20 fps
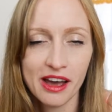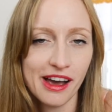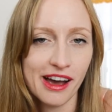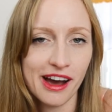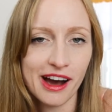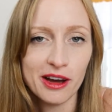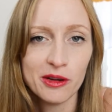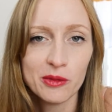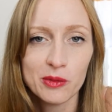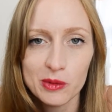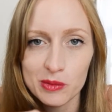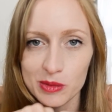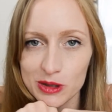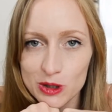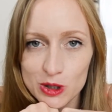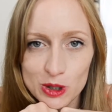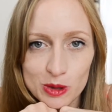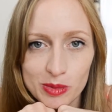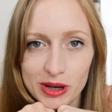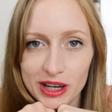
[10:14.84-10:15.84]
I will meet
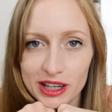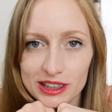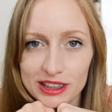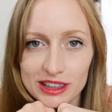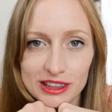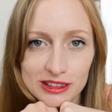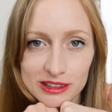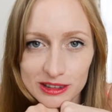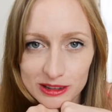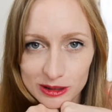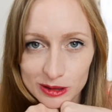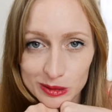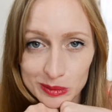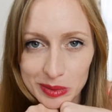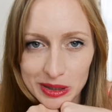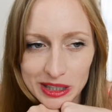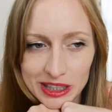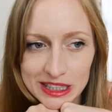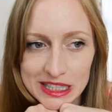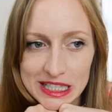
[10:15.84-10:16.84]
you back in a little
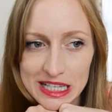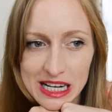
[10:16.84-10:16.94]
bit.